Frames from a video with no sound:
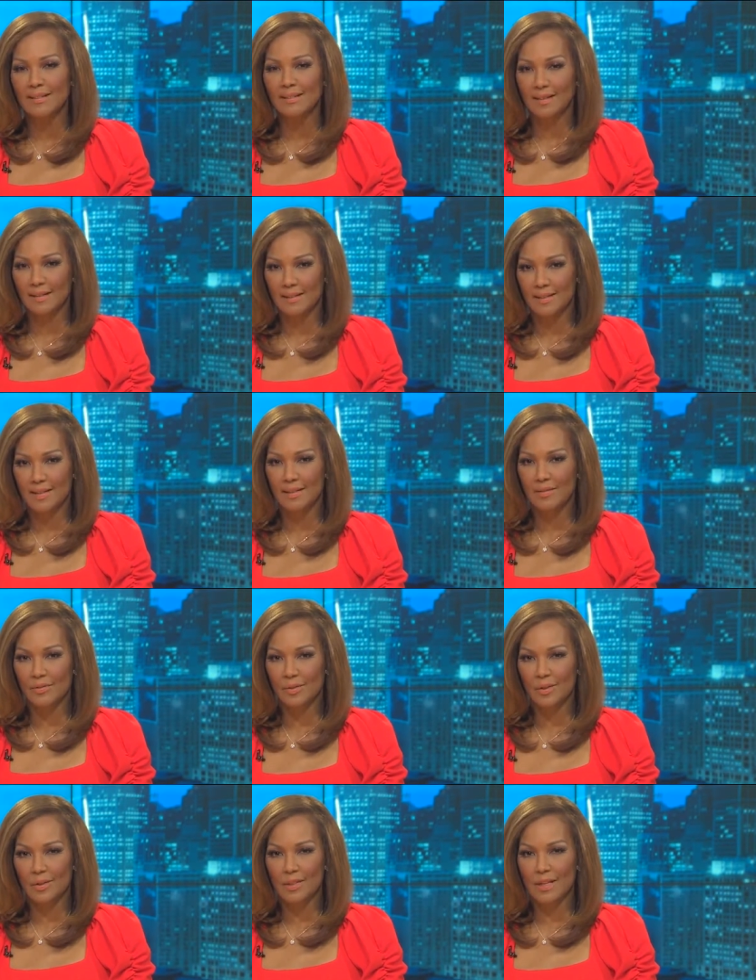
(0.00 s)
Now to see the
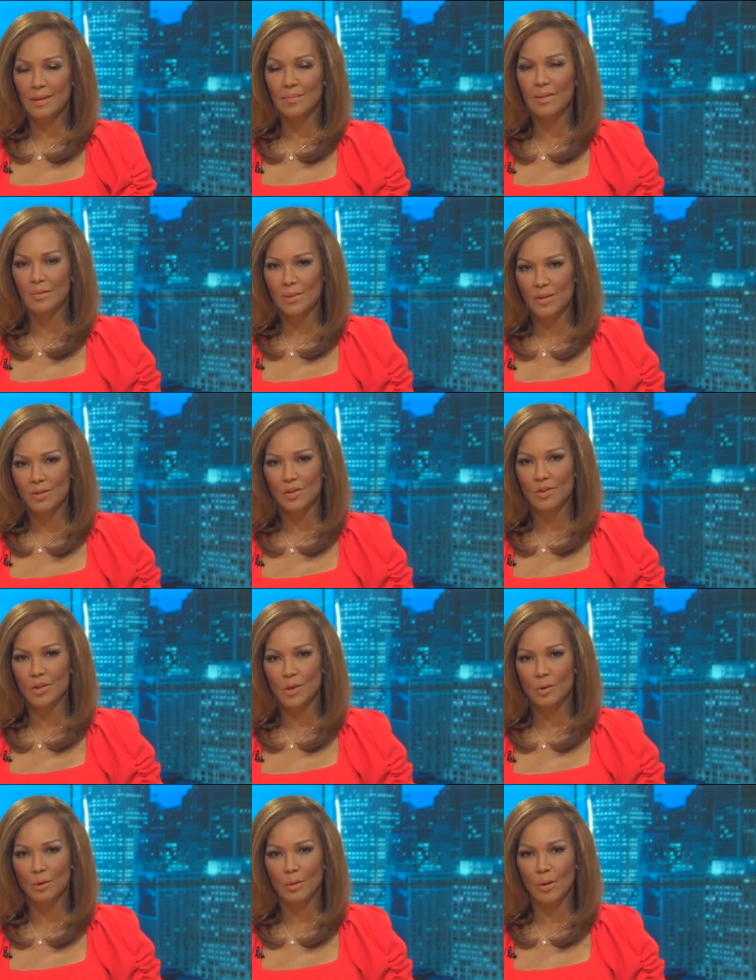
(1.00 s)
full statements, make sure you
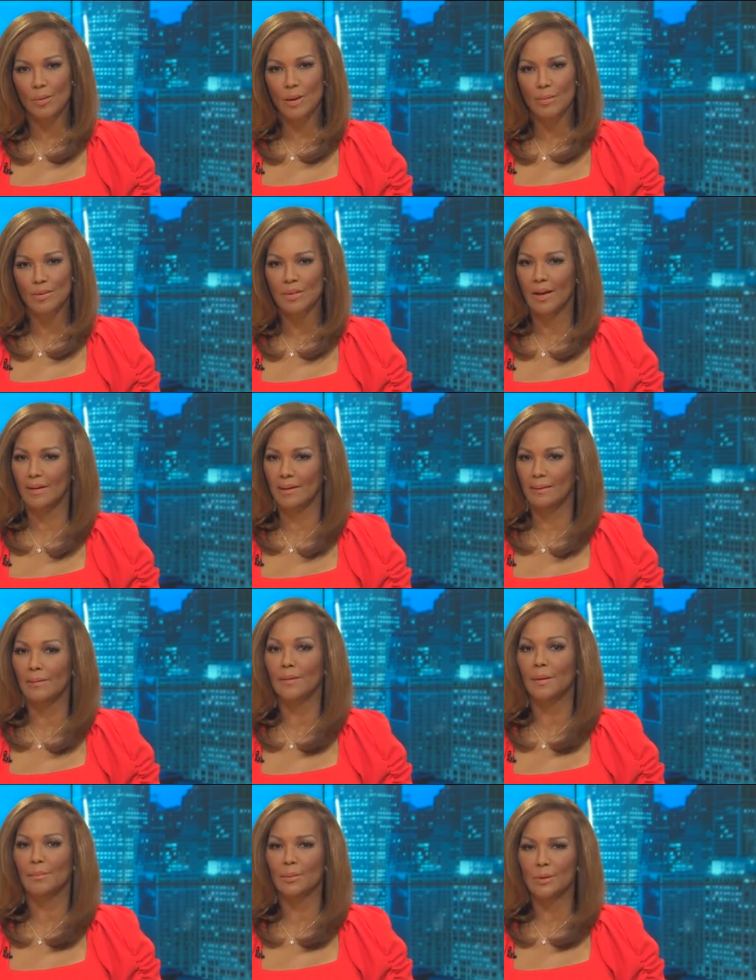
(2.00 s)
go to our website at
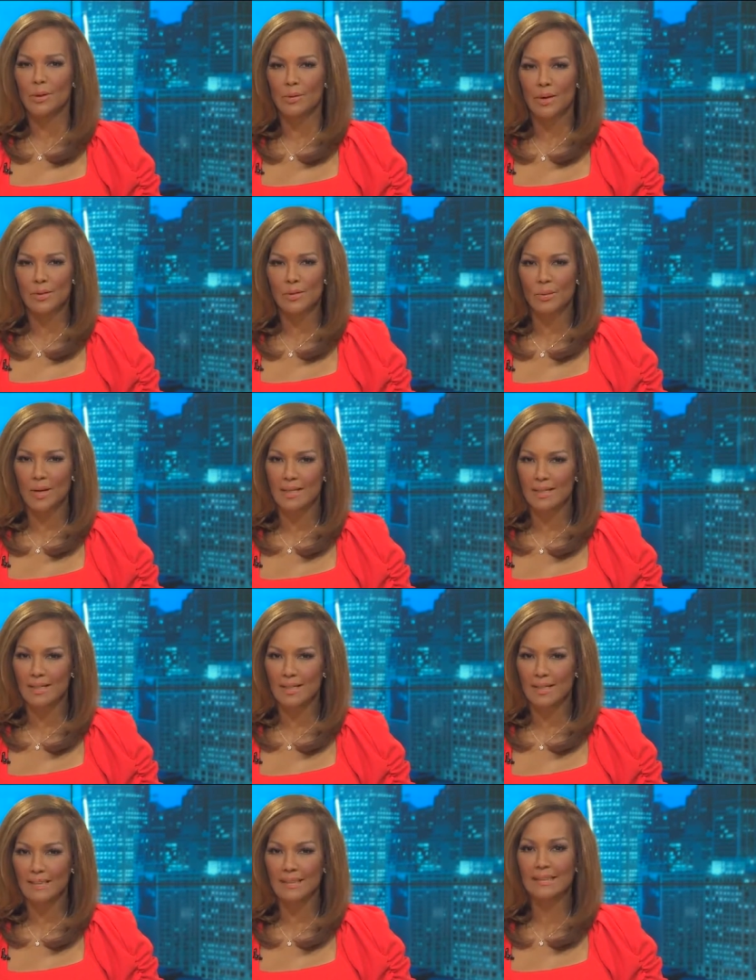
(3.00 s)

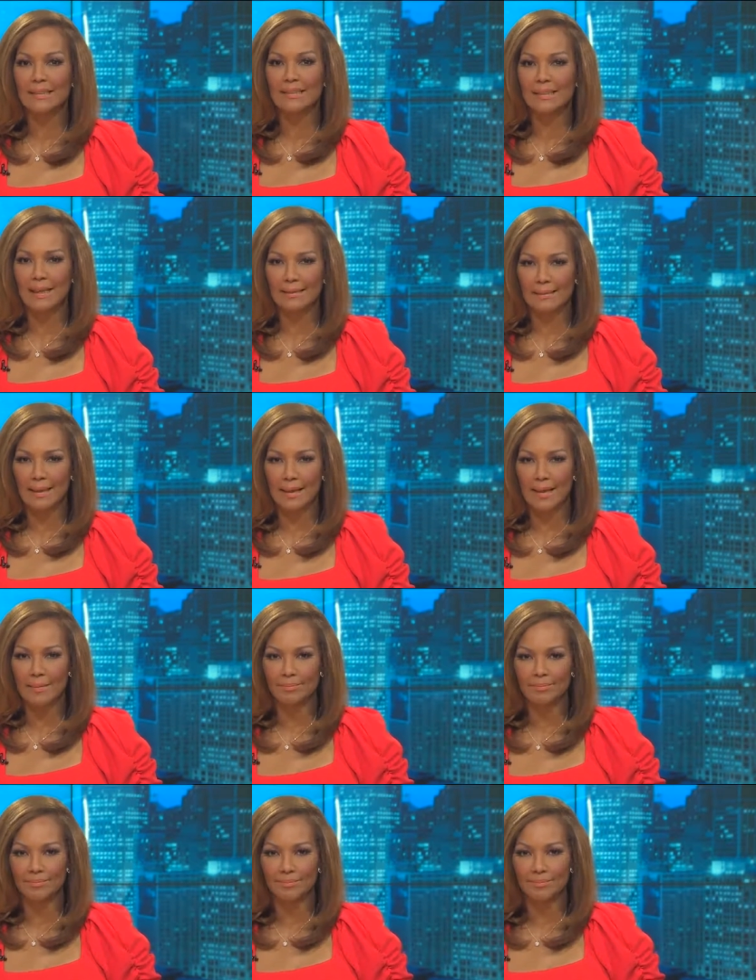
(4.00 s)
WXYZ.com.